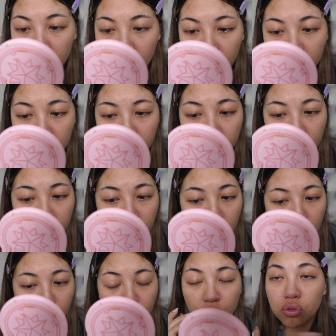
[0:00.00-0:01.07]
nose feels
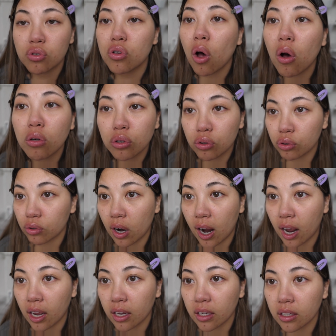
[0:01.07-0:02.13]
so
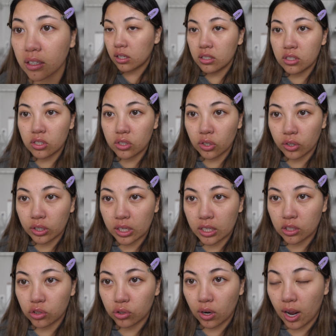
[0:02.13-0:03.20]
dry.
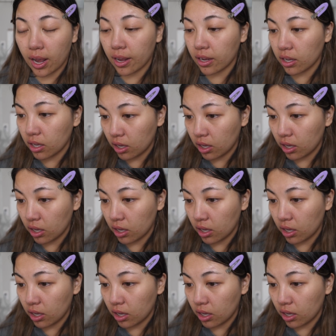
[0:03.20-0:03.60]
Concerning dry.